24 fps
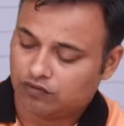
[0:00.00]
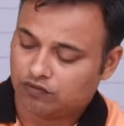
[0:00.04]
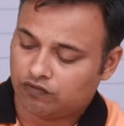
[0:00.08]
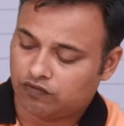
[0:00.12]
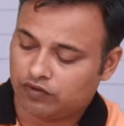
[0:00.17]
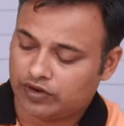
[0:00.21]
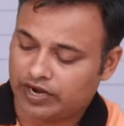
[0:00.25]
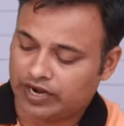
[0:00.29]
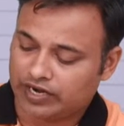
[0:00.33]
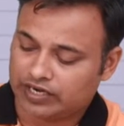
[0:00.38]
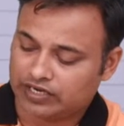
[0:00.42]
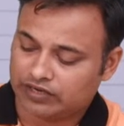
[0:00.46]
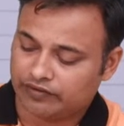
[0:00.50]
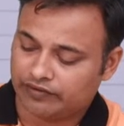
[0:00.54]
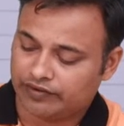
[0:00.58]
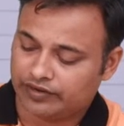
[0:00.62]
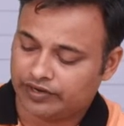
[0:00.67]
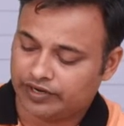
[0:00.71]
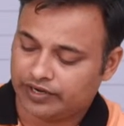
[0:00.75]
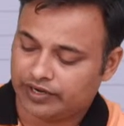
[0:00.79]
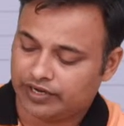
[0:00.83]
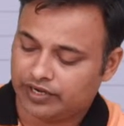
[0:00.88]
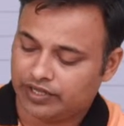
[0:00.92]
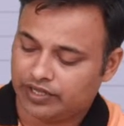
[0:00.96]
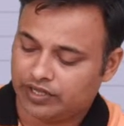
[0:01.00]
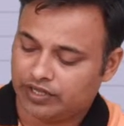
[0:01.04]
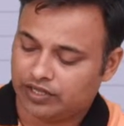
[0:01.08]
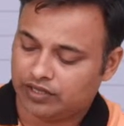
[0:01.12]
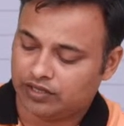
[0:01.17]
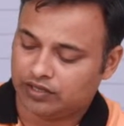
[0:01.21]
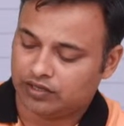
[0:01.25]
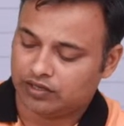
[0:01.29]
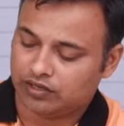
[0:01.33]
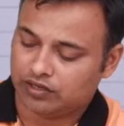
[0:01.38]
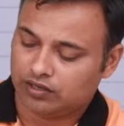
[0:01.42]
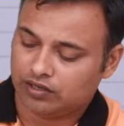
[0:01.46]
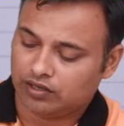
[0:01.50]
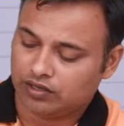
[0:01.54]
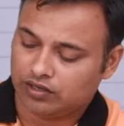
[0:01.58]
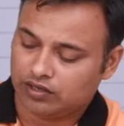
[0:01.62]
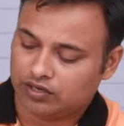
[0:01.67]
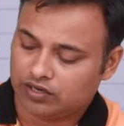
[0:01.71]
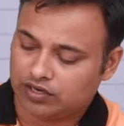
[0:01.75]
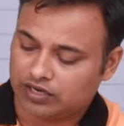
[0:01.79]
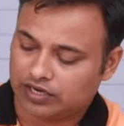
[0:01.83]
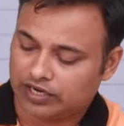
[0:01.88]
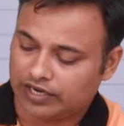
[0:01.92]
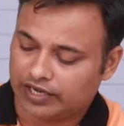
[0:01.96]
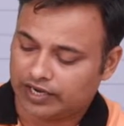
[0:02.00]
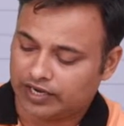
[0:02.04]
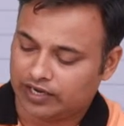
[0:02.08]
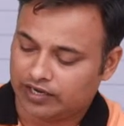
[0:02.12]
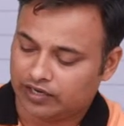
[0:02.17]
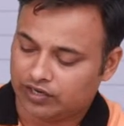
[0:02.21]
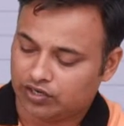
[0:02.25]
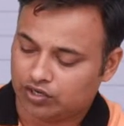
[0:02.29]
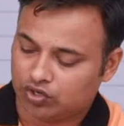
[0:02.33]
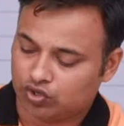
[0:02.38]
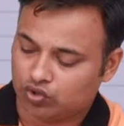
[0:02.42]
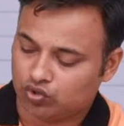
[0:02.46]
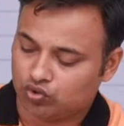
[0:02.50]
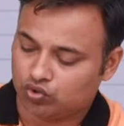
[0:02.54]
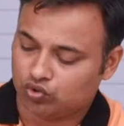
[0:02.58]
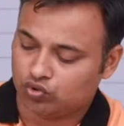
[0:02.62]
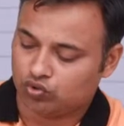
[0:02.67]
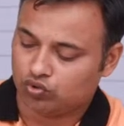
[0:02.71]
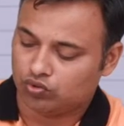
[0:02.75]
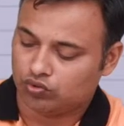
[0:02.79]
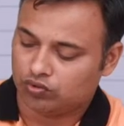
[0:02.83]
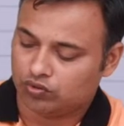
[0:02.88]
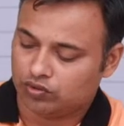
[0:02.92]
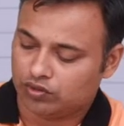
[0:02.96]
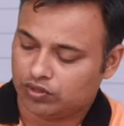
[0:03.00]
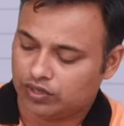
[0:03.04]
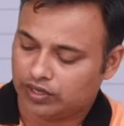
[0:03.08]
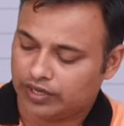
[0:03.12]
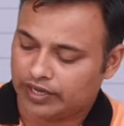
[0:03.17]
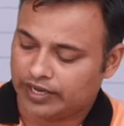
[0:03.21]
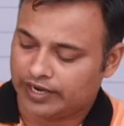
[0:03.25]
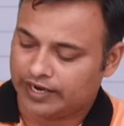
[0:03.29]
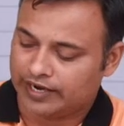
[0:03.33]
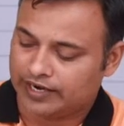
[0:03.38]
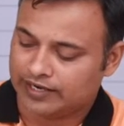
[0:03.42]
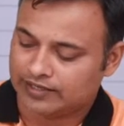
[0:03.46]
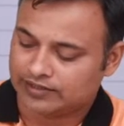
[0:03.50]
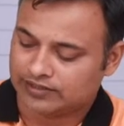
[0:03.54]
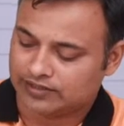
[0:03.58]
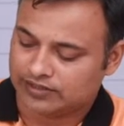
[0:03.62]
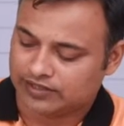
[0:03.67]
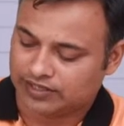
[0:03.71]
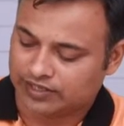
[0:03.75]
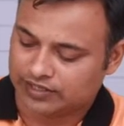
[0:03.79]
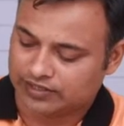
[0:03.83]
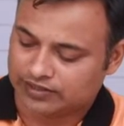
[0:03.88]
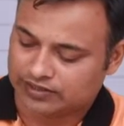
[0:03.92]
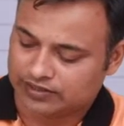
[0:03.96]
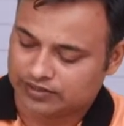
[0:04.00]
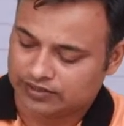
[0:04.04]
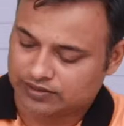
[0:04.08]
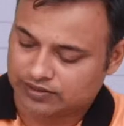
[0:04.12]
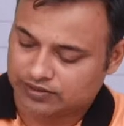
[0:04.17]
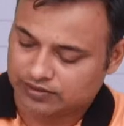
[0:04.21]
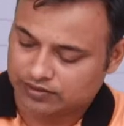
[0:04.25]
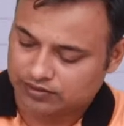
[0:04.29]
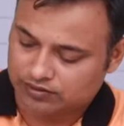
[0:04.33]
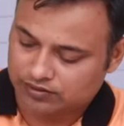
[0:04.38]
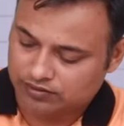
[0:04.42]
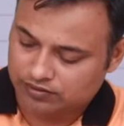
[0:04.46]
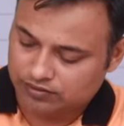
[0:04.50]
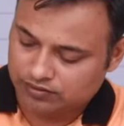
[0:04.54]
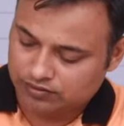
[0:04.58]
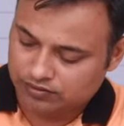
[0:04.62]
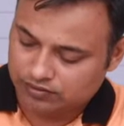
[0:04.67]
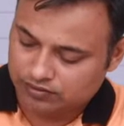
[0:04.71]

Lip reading: For activity D, tail 2, head 6.